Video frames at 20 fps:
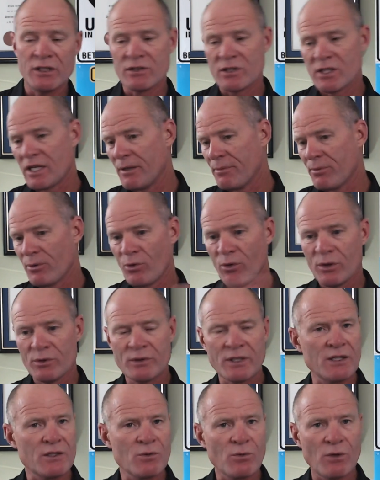Skip a
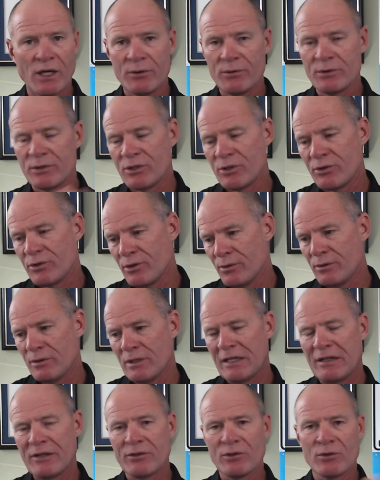road test. Why would you do
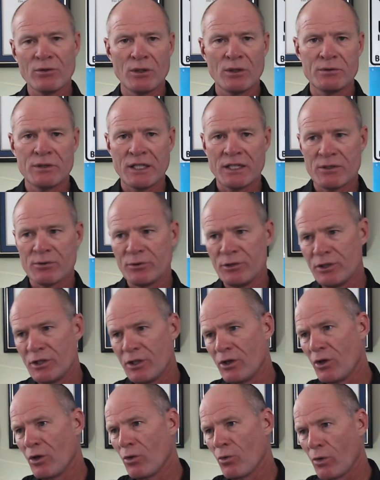another road test when you
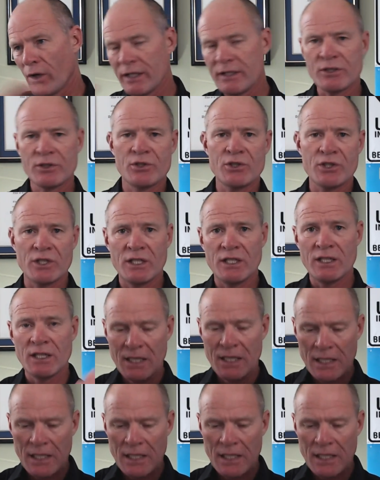can go right to G,